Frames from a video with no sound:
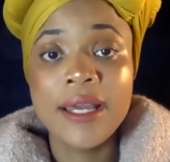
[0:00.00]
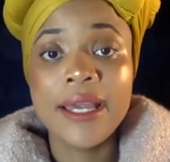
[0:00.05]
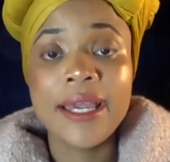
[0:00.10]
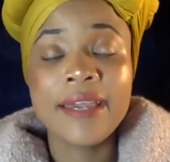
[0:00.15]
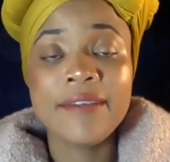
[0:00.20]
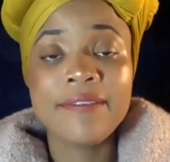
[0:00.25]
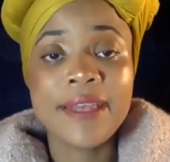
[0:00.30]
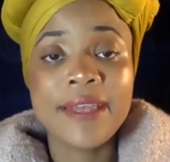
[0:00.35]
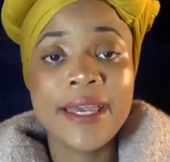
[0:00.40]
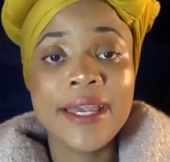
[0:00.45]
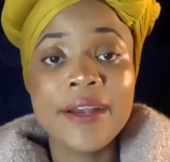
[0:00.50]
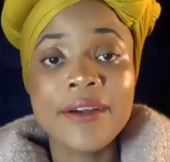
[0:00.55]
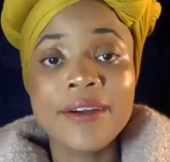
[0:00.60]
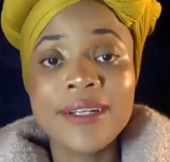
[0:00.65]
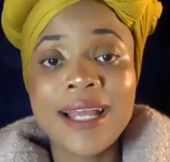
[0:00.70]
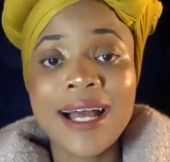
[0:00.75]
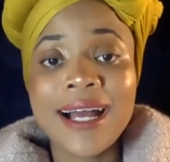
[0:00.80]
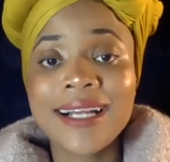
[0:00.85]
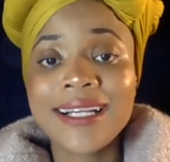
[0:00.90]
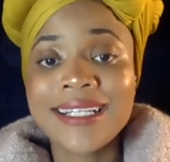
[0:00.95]
If they are
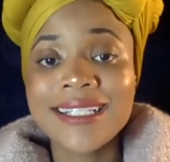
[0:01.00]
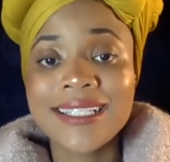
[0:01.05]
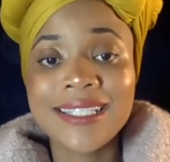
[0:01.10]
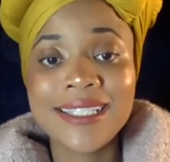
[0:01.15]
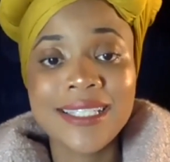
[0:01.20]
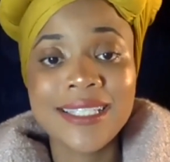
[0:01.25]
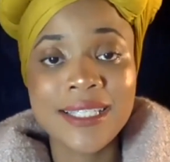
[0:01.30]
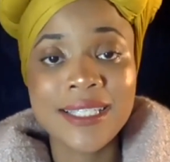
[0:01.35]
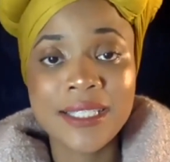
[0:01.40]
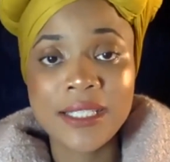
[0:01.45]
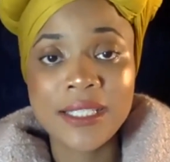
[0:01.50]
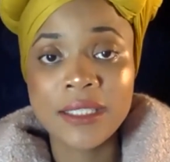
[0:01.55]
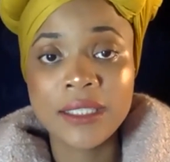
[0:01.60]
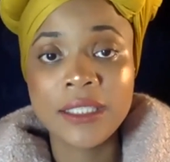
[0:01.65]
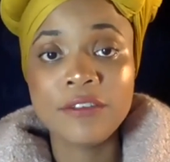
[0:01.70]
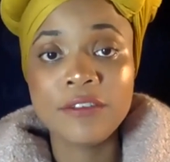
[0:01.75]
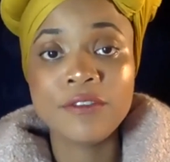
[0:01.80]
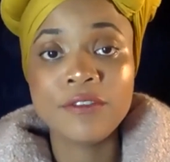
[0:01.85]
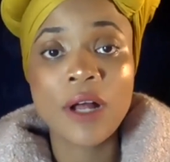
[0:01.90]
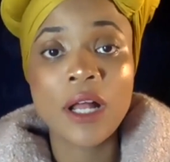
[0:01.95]
not
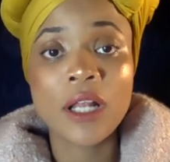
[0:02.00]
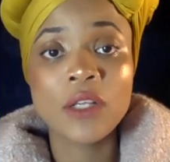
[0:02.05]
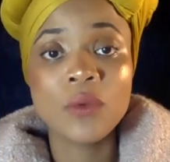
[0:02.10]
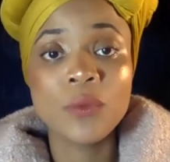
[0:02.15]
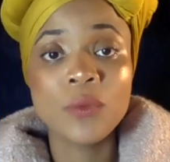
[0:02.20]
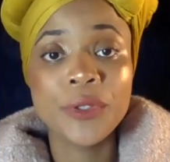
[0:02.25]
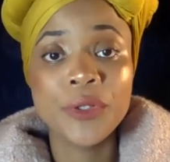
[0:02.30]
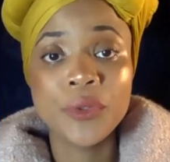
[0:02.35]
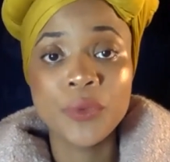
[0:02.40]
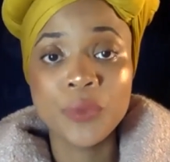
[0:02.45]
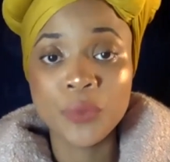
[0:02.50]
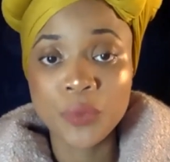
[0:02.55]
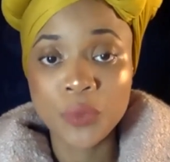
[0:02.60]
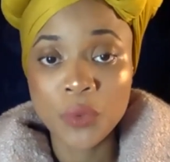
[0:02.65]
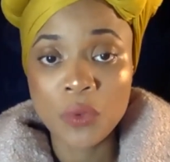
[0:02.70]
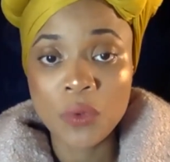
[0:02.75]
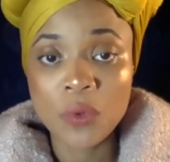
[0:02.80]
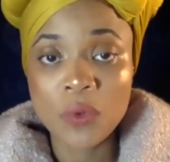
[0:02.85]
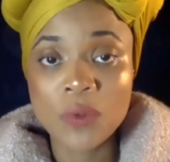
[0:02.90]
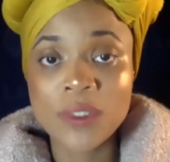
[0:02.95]
consistently following the
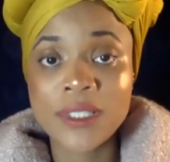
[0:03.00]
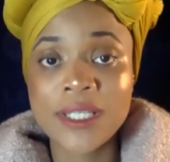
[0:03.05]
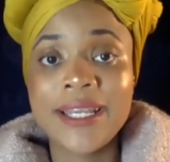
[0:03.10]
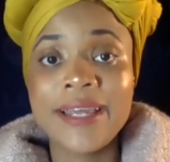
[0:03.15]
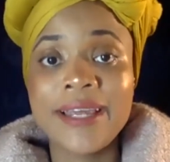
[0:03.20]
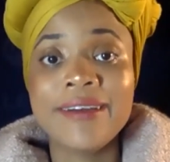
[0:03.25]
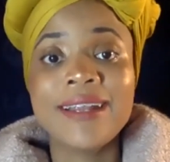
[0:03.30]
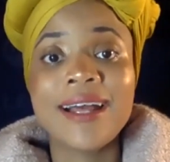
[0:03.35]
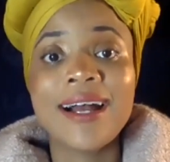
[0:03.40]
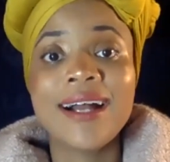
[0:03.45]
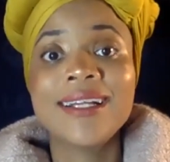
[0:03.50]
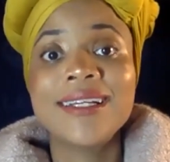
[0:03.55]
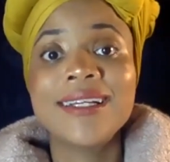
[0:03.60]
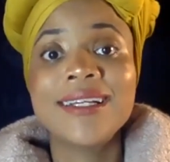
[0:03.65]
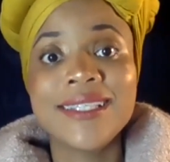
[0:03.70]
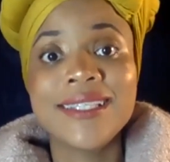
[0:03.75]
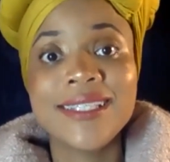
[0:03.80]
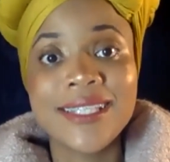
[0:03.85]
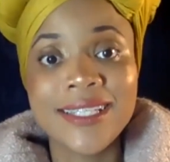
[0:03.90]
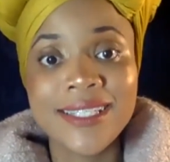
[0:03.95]
rules and they're not
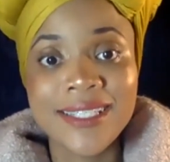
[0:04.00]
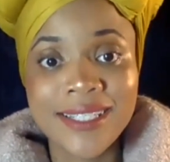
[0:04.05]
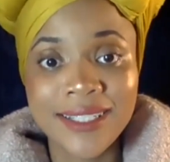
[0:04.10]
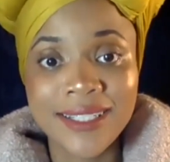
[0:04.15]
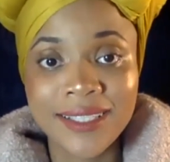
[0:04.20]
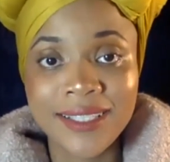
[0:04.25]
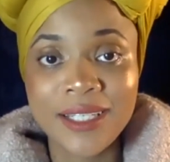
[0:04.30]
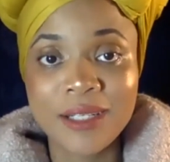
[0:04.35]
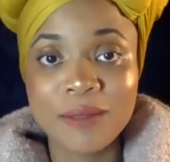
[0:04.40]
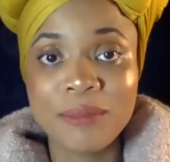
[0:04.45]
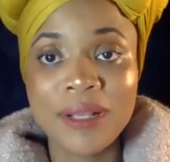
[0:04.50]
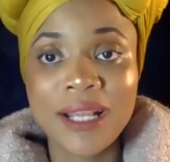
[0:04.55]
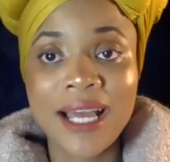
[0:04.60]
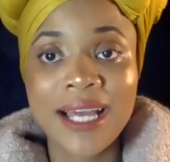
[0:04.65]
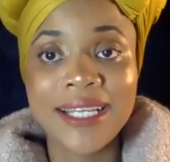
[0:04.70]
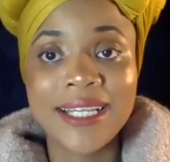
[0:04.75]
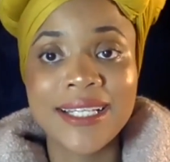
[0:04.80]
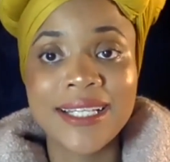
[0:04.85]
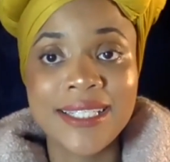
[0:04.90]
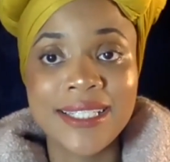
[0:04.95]
consistently
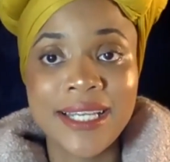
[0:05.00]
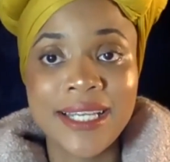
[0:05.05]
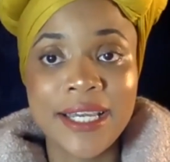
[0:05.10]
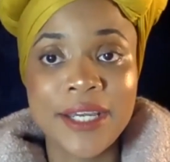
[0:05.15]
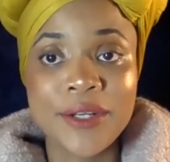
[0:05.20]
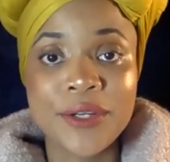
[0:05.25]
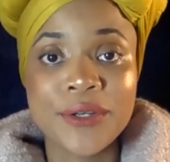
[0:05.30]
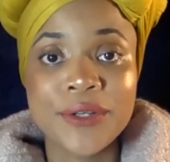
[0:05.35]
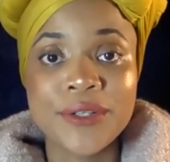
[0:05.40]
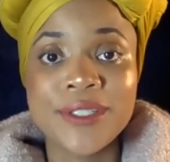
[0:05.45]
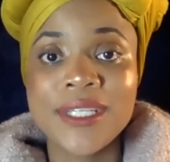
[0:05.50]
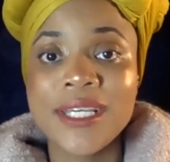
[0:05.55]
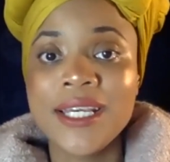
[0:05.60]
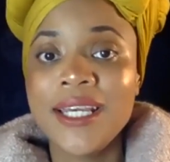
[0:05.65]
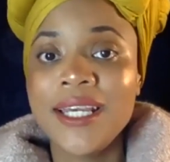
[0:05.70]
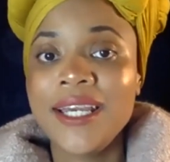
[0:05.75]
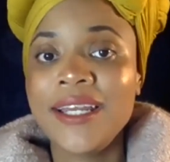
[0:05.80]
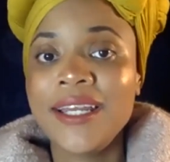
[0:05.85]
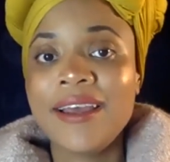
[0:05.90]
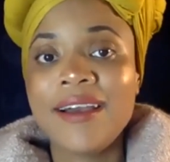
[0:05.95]
applying standards
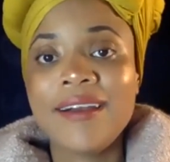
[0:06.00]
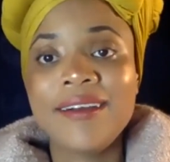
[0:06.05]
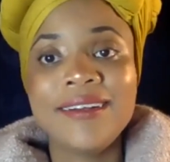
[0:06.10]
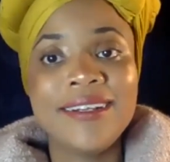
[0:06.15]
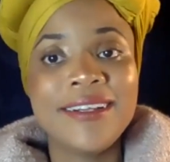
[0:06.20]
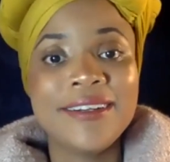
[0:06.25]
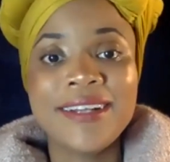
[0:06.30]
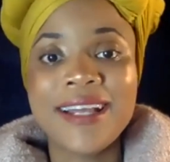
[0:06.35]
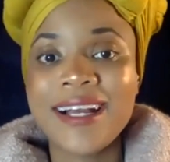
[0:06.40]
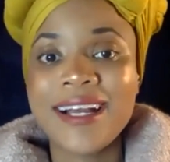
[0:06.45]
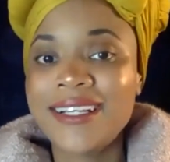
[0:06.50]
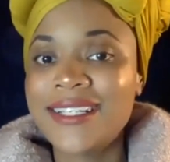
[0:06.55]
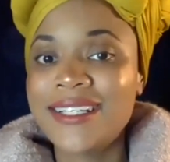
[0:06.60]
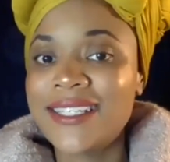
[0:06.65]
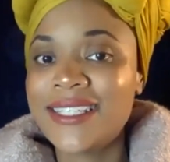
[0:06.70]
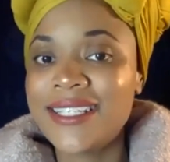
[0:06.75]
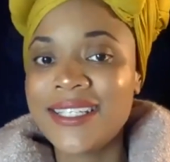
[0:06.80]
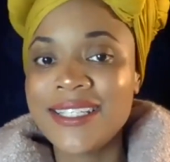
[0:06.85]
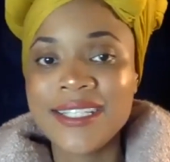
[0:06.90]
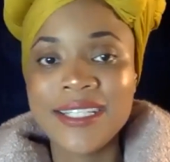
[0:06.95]
and they're not
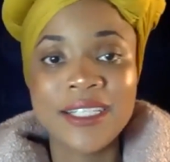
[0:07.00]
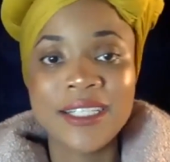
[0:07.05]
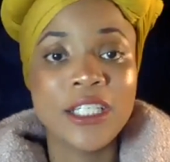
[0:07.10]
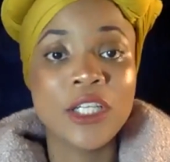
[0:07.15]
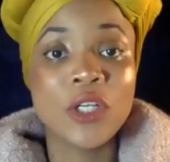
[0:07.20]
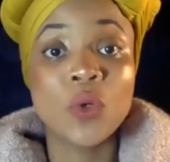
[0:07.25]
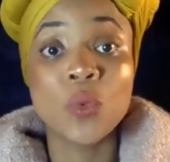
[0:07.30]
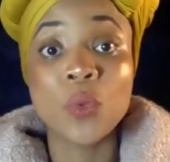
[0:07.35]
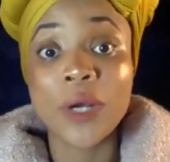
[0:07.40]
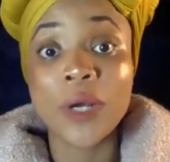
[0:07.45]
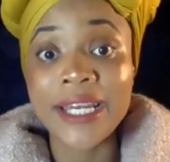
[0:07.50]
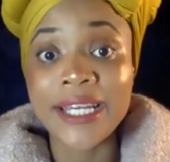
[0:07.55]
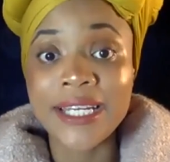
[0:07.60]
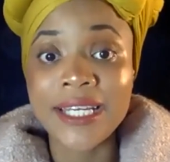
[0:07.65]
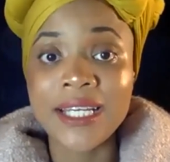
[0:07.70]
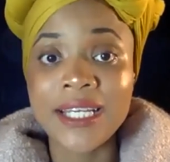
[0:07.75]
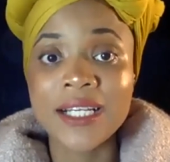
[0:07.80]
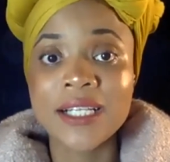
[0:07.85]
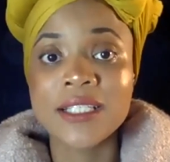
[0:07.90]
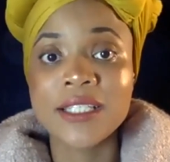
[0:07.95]
consistently
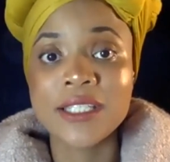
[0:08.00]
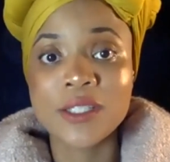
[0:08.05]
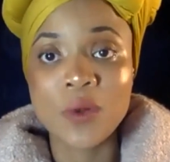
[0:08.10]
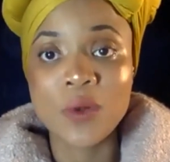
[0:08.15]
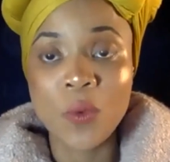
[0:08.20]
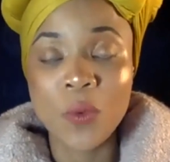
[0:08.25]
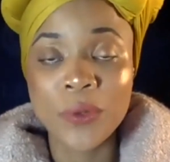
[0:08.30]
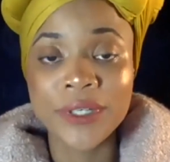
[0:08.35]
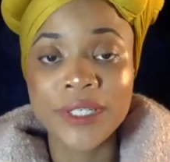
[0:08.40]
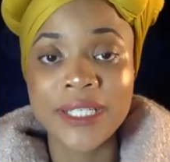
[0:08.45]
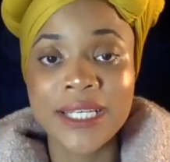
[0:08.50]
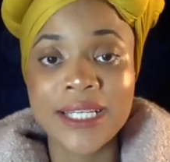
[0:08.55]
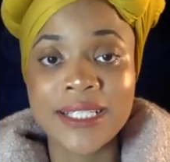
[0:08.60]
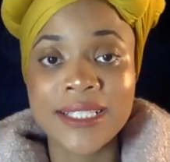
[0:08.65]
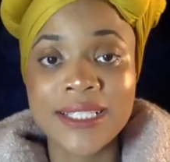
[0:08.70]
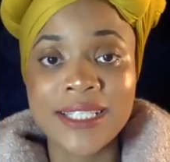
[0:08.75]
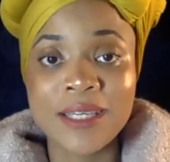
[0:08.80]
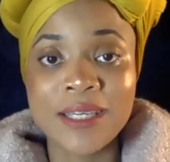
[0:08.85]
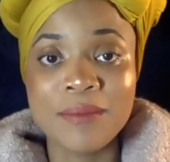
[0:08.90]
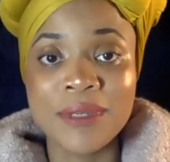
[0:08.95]
grading and scoring
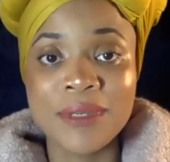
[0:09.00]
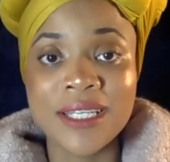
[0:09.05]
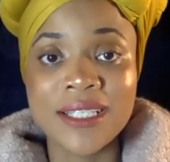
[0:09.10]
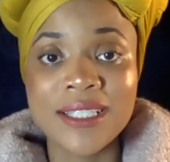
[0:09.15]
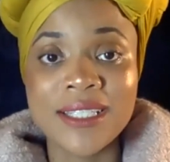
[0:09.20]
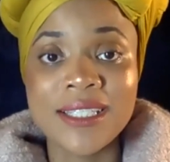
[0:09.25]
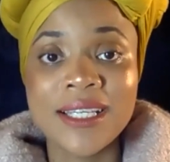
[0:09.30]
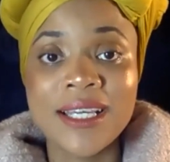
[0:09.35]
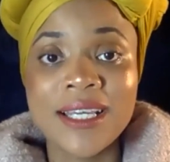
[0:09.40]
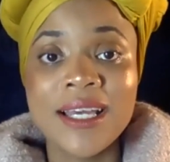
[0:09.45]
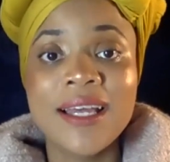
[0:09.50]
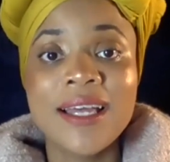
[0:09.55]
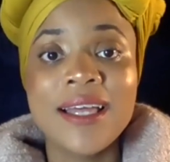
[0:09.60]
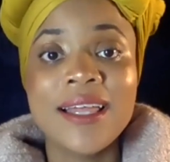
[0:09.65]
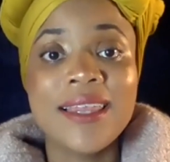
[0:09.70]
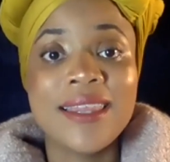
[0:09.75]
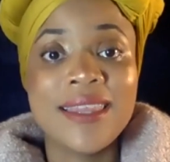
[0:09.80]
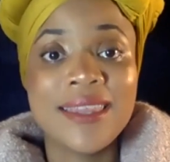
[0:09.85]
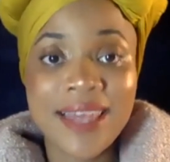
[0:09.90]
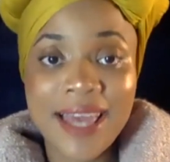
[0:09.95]
exhibits,
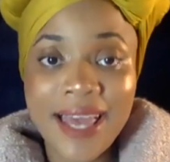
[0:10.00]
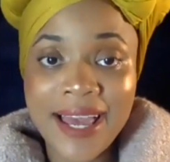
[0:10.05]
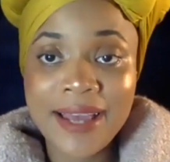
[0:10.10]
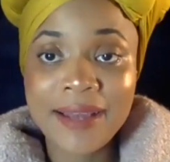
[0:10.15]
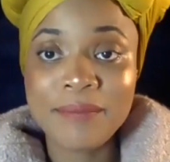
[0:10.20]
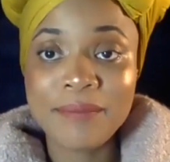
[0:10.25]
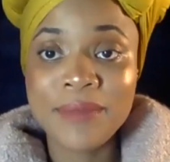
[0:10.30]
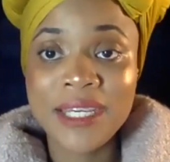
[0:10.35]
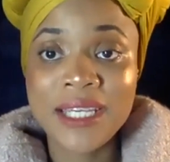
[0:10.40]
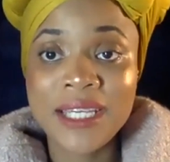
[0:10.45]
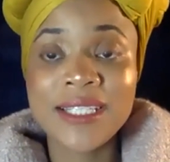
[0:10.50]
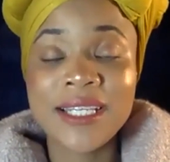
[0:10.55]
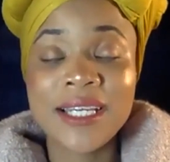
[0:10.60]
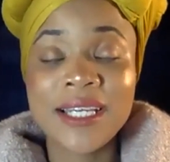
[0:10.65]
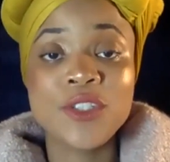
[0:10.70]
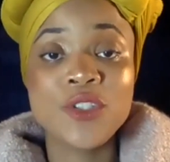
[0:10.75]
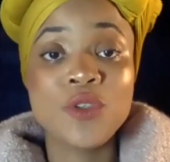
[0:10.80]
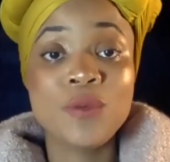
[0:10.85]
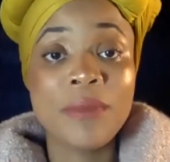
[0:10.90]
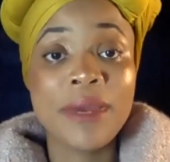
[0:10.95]
that means
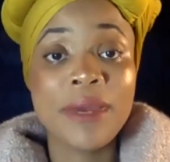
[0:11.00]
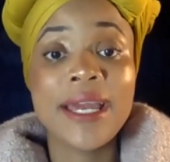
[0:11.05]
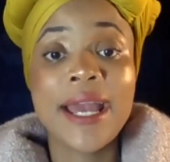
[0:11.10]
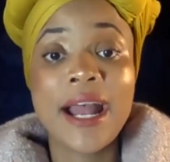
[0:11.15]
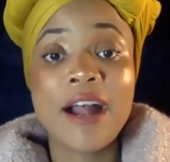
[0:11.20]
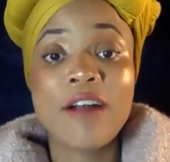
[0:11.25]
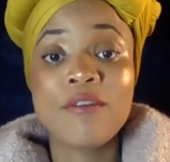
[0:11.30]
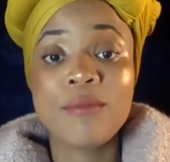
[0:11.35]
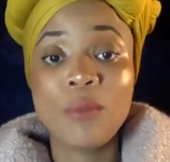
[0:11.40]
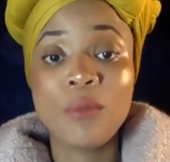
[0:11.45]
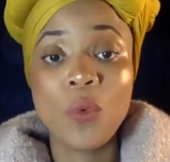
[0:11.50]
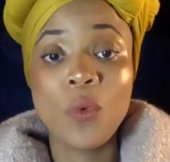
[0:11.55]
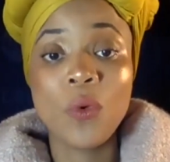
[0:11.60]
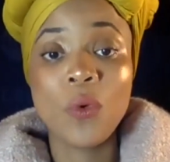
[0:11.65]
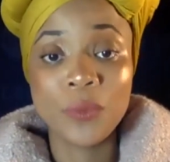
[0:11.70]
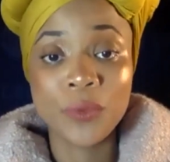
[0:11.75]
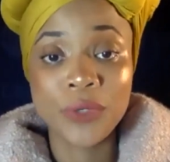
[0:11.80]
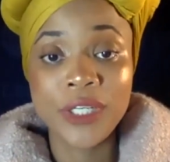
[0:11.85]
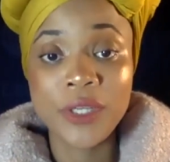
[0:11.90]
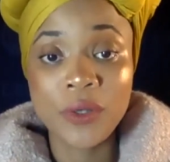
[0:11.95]
that you may have
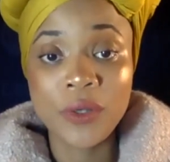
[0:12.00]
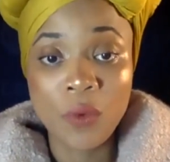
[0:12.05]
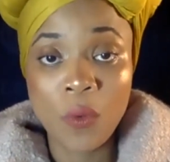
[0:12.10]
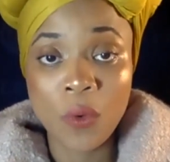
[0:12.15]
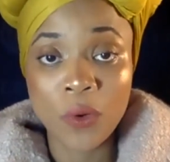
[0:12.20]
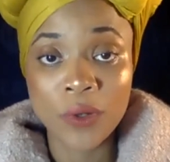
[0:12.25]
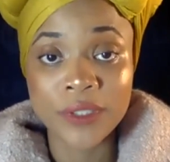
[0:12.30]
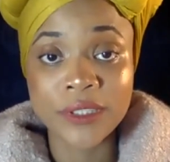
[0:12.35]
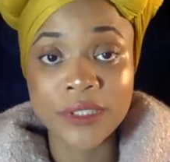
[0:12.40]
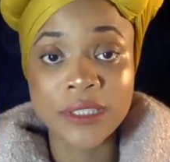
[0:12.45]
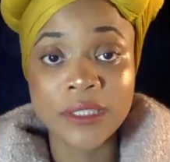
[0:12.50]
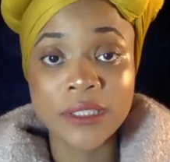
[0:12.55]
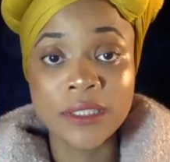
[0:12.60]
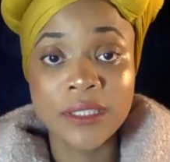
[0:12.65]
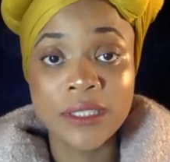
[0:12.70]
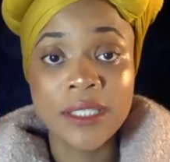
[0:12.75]
more recourse,